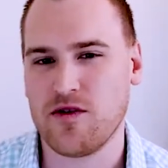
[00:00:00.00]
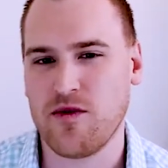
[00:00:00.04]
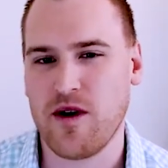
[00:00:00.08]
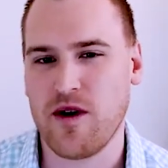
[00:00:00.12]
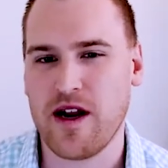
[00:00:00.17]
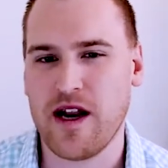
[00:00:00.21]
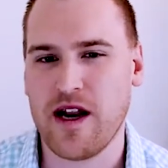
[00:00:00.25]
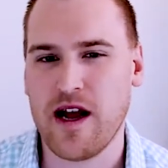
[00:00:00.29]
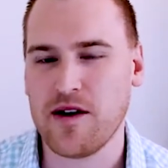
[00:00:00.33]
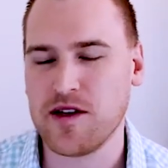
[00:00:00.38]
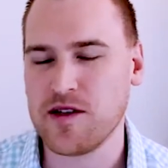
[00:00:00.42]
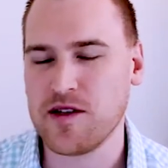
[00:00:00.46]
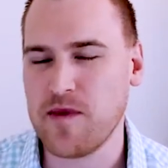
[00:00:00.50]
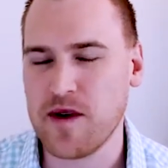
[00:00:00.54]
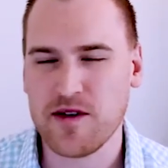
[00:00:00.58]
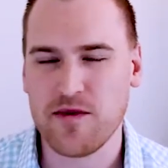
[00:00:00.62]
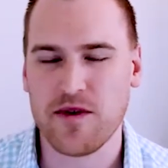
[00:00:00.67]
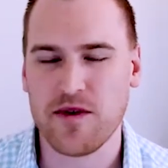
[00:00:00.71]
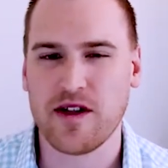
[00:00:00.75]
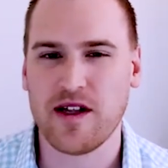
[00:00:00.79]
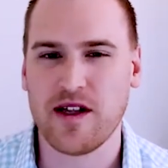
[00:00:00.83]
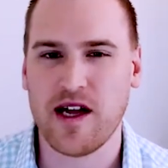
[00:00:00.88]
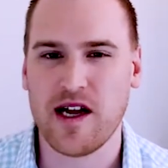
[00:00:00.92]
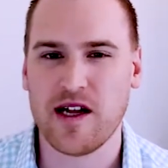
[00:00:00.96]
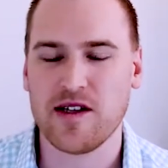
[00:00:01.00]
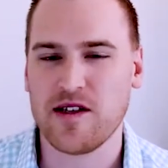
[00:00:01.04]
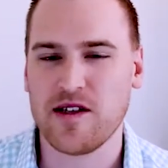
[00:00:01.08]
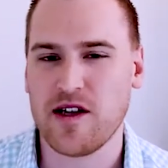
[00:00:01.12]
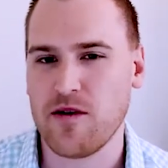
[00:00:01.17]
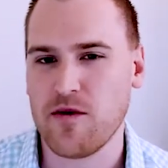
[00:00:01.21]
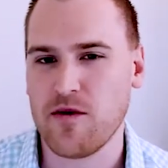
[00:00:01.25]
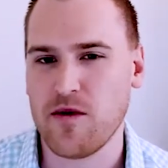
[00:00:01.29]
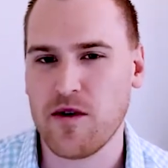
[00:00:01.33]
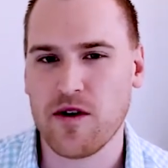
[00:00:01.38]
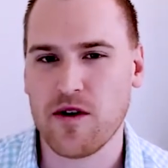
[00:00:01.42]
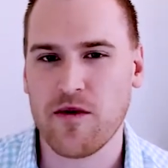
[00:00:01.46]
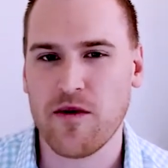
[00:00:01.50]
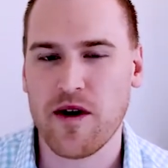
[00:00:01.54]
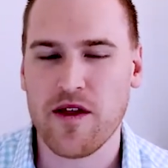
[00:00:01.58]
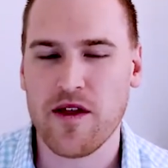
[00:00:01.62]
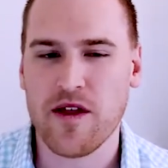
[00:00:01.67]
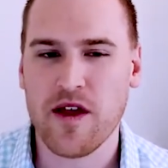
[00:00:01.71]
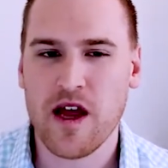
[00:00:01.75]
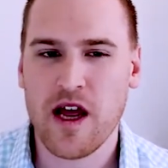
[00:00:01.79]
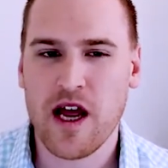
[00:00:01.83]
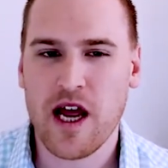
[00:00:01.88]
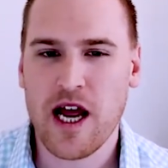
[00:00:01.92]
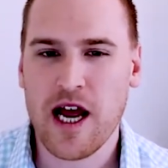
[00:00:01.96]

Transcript: right now, especially with clients that I work with,